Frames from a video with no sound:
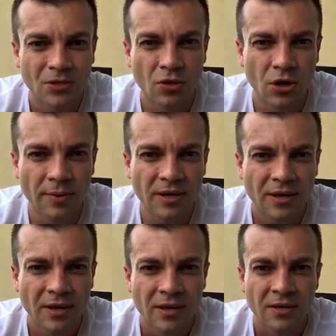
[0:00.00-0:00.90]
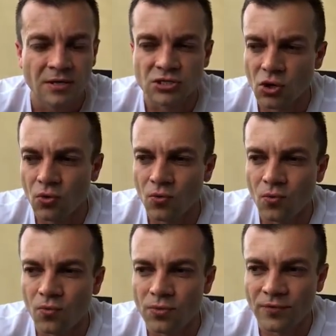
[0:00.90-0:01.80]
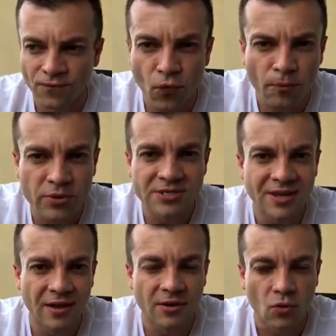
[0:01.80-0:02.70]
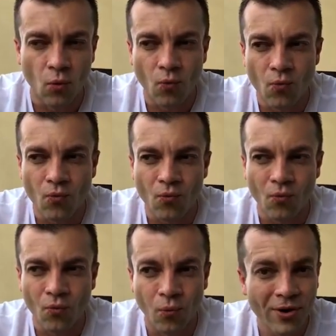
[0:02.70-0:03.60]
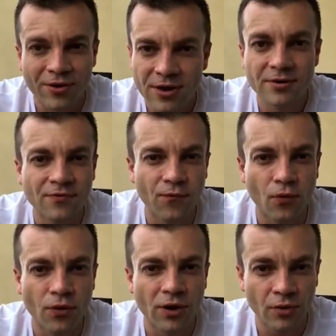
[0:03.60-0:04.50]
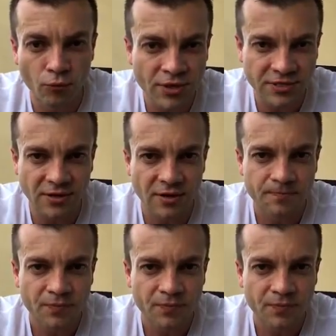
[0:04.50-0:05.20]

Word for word: You know what I mean? So the 4%, we're here for a reason.